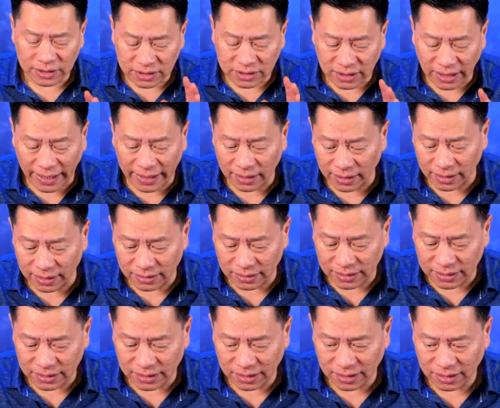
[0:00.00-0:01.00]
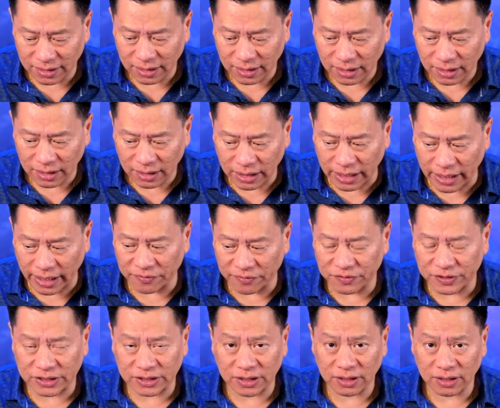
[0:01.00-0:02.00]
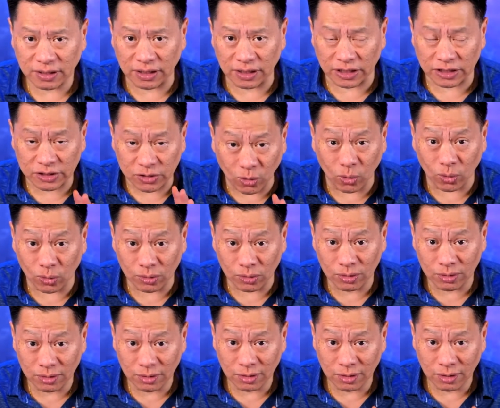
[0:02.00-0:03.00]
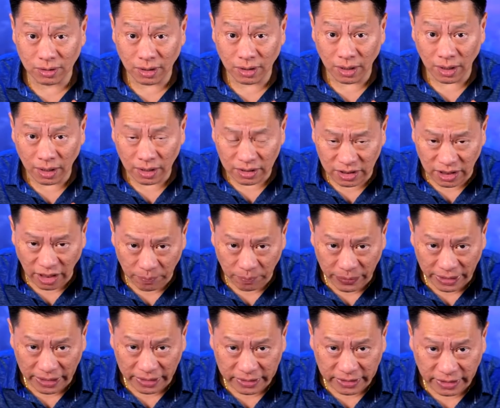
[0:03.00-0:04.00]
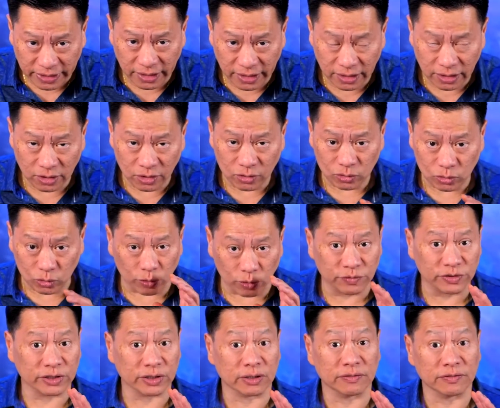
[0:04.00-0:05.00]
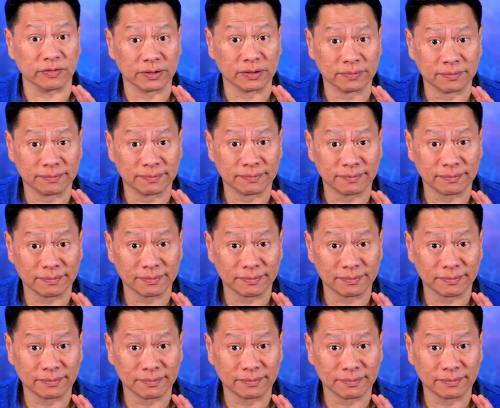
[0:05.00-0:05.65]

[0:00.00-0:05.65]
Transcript: Silence gives the soul the ability to observe.